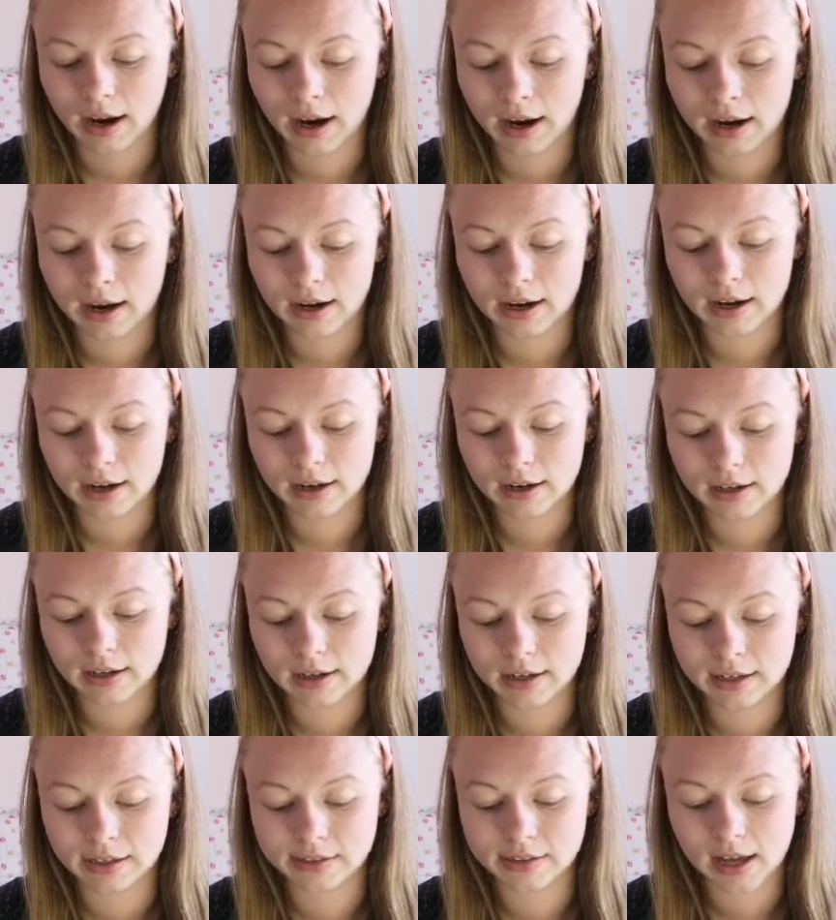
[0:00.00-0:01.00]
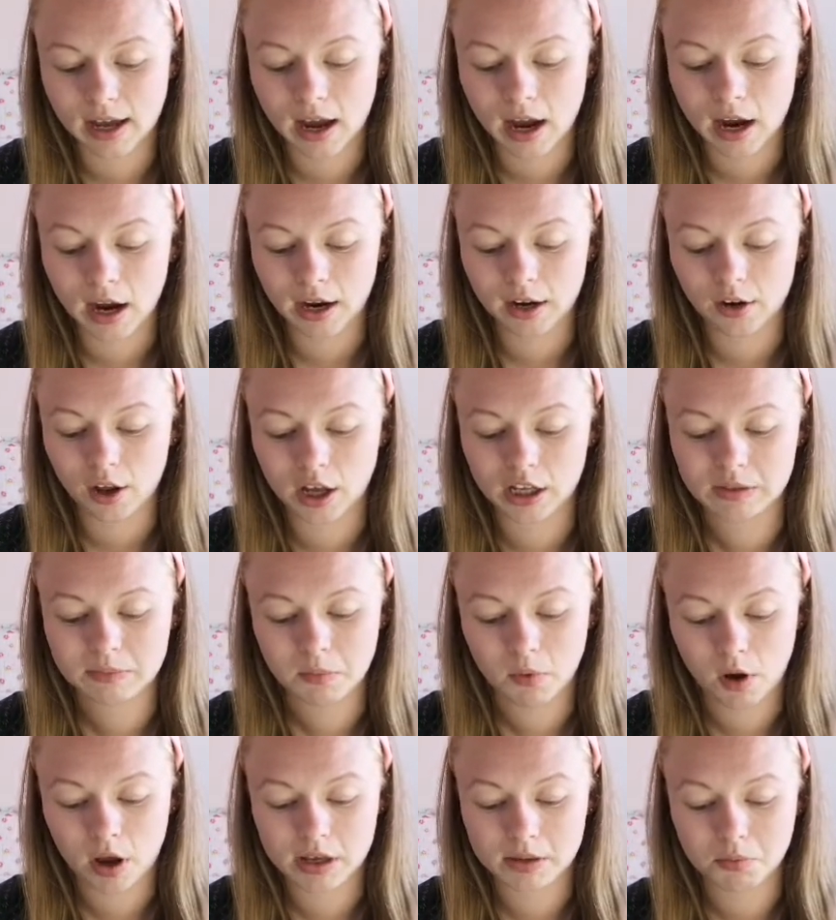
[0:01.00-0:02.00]
Uh, is are nice
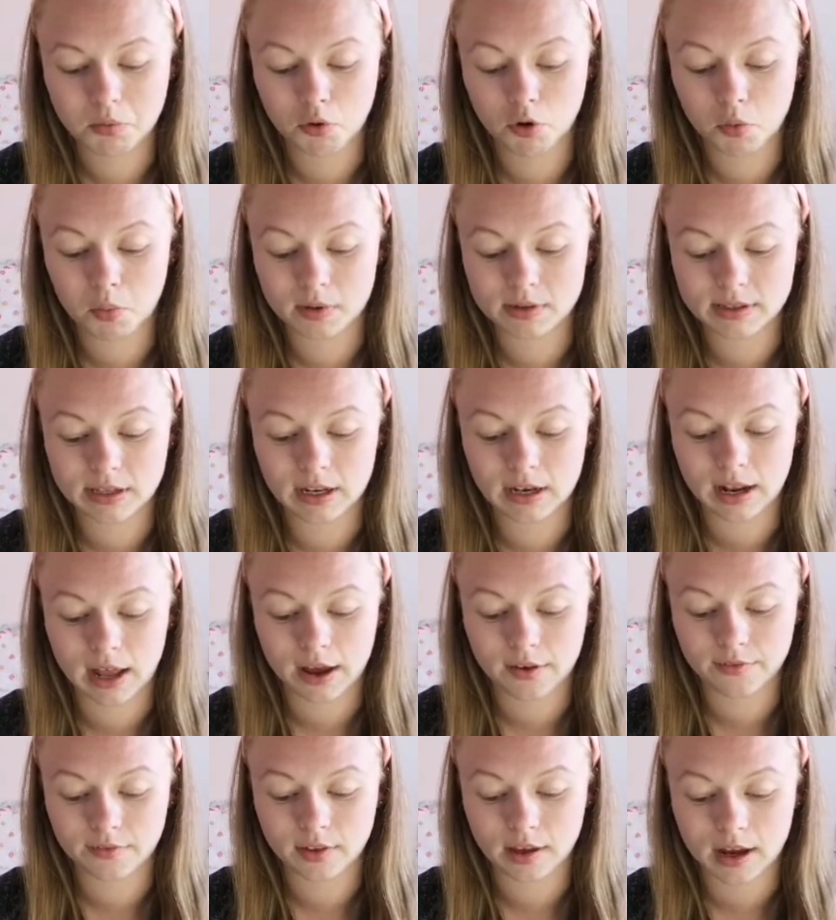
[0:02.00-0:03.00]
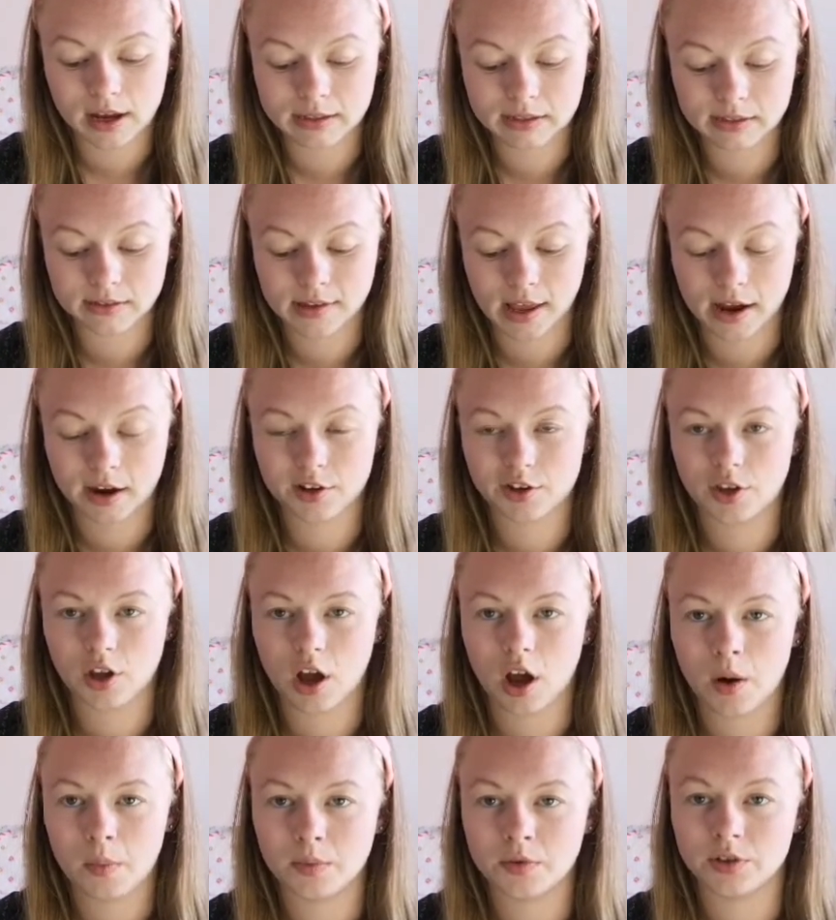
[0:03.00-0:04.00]
boys purposely left as a second
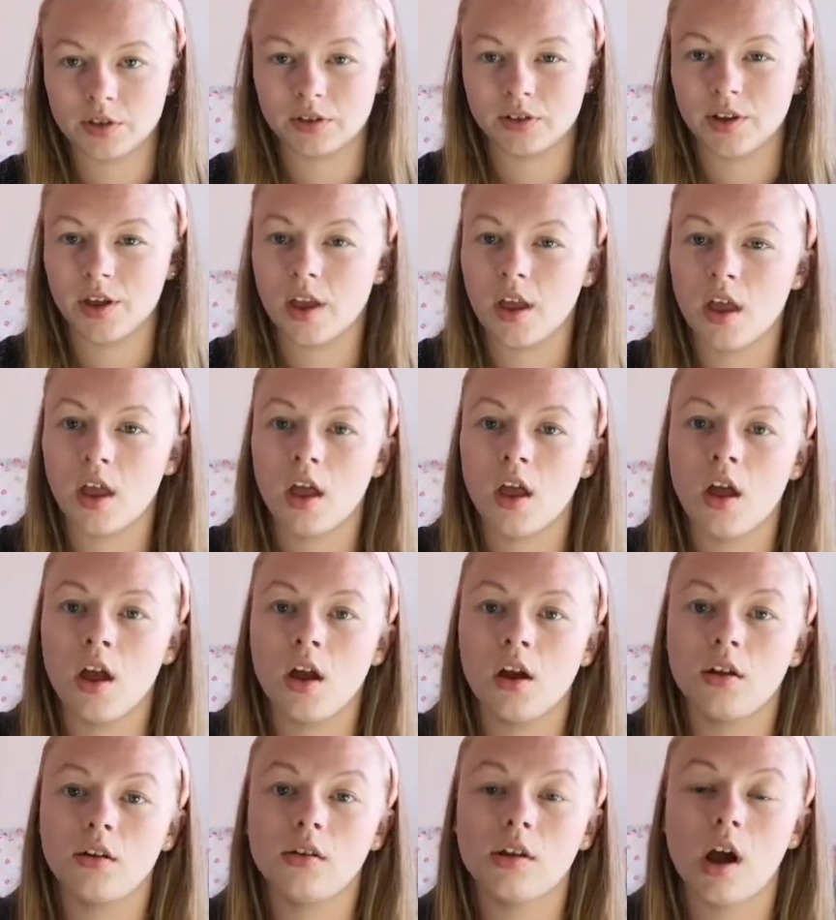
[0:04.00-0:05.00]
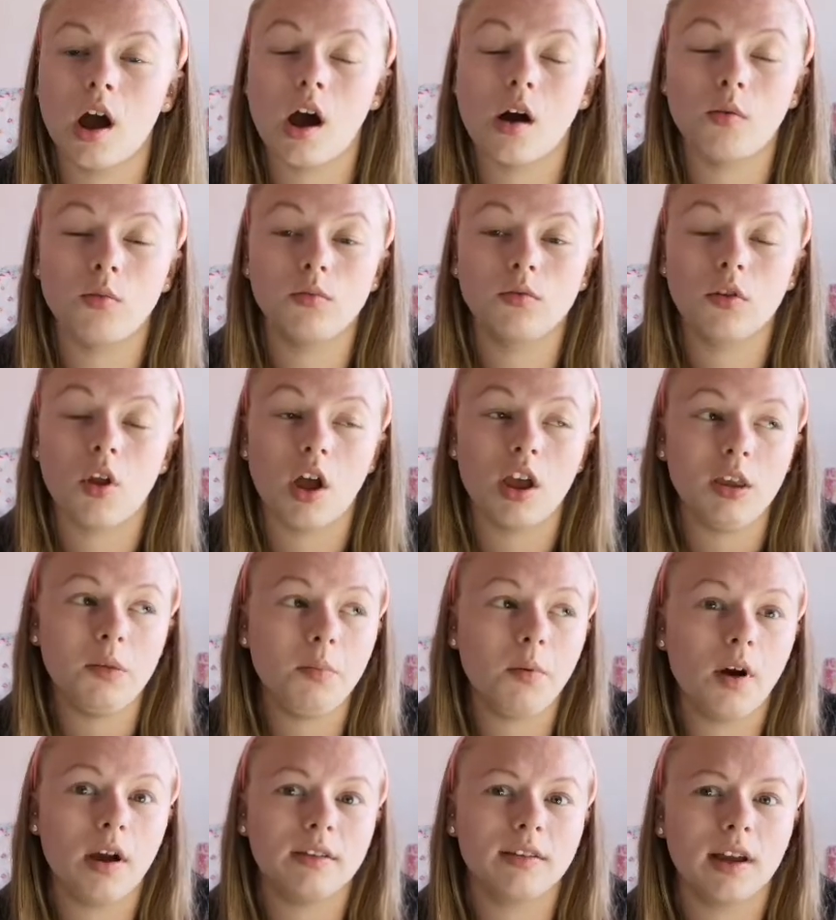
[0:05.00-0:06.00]
option? No, nice
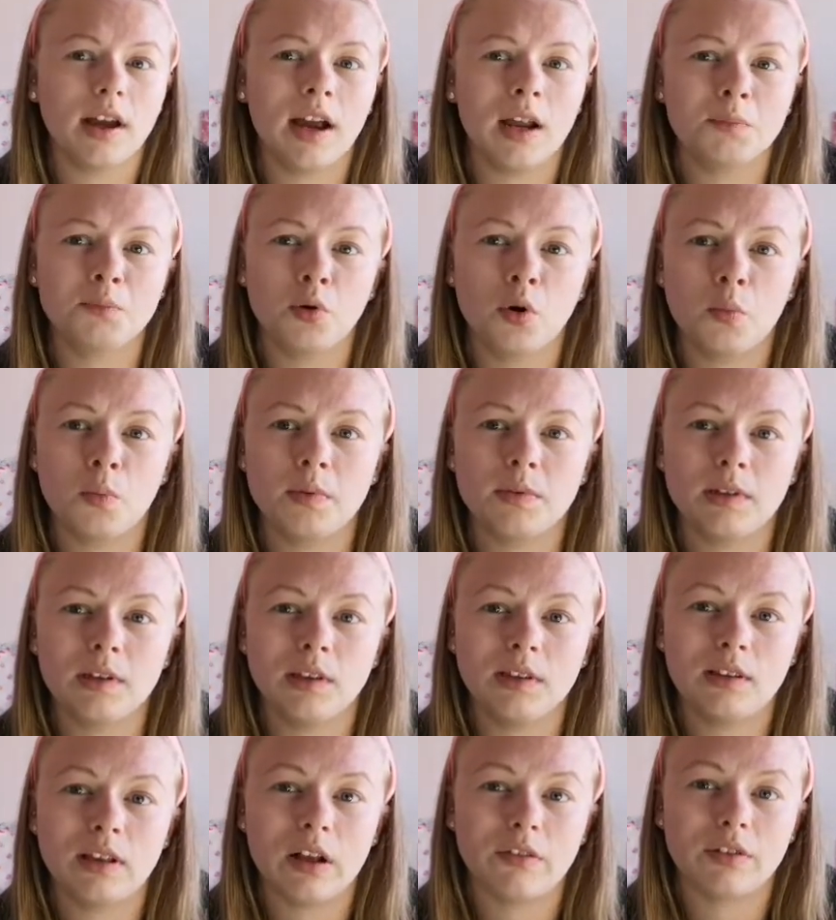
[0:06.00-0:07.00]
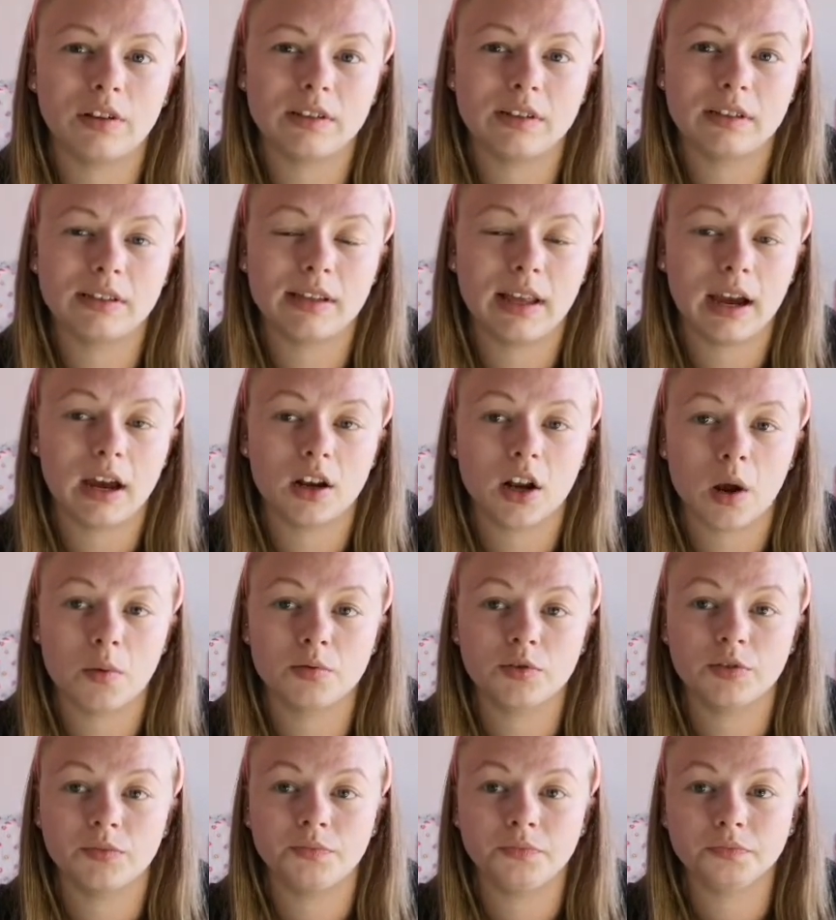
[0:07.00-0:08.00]
boys aren't purposely left as the second
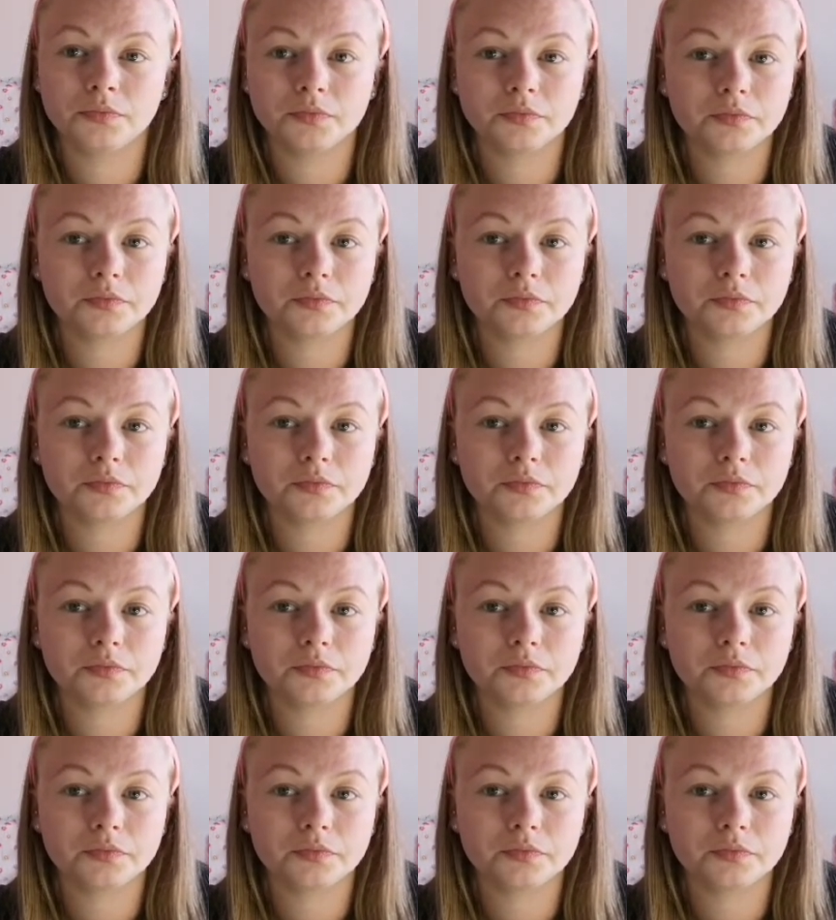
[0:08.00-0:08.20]
option.